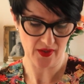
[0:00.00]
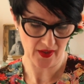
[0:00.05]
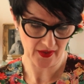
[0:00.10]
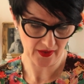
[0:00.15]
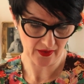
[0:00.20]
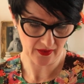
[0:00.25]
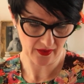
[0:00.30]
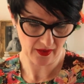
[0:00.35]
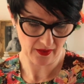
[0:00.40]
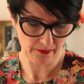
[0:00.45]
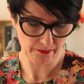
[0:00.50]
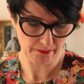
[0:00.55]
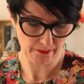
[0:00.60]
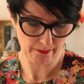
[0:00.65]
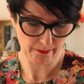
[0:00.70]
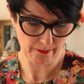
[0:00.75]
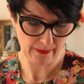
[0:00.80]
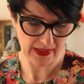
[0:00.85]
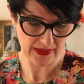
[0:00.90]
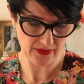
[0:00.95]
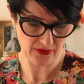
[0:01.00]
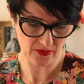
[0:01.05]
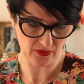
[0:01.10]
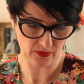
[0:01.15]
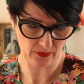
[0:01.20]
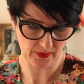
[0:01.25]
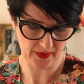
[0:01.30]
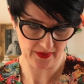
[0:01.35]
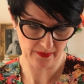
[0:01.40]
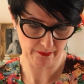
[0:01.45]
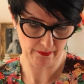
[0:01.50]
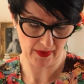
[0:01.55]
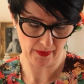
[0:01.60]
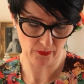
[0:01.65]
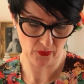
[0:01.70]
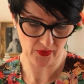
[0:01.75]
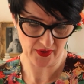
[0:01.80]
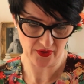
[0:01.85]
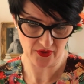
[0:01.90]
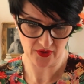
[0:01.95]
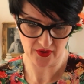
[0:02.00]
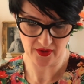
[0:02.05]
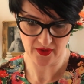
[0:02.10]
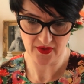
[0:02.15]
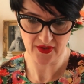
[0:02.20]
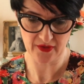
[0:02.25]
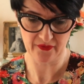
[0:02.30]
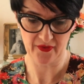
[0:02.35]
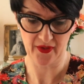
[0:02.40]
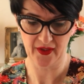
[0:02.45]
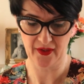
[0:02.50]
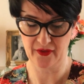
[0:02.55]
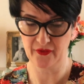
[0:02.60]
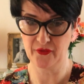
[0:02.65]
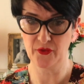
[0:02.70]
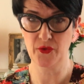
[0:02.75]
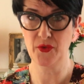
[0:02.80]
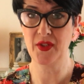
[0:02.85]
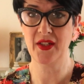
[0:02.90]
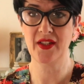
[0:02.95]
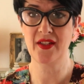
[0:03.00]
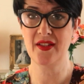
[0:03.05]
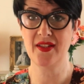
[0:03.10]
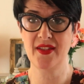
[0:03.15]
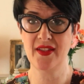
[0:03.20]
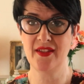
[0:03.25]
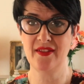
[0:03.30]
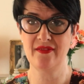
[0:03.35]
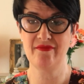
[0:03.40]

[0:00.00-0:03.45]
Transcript: I could go mental with memory shoes if I could afford it, because